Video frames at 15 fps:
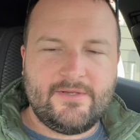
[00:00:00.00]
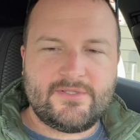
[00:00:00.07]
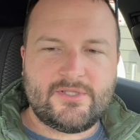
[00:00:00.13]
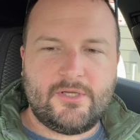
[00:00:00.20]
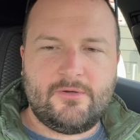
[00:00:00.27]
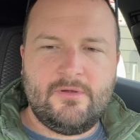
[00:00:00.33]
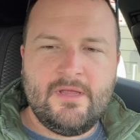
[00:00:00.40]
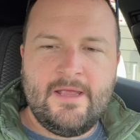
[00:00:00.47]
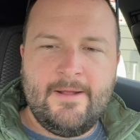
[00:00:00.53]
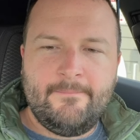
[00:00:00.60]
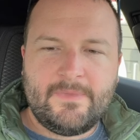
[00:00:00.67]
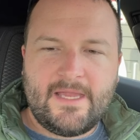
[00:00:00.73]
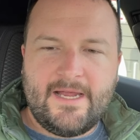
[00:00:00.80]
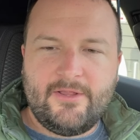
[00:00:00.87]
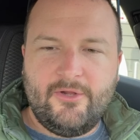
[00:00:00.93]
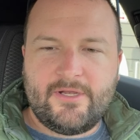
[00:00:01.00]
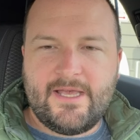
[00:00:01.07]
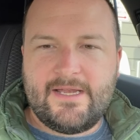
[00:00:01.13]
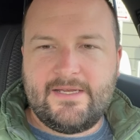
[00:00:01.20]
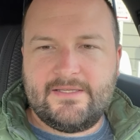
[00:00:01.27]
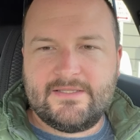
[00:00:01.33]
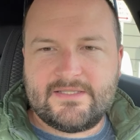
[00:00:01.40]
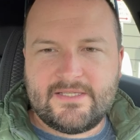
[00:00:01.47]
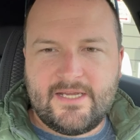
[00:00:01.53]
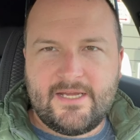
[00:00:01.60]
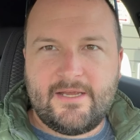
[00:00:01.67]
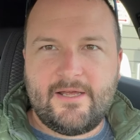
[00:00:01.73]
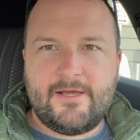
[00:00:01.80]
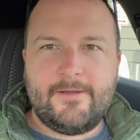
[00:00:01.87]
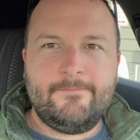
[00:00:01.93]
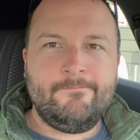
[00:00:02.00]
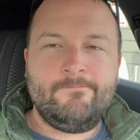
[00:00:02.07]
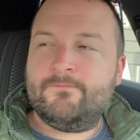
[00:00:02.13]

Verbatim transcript: So I look at it and say, uh,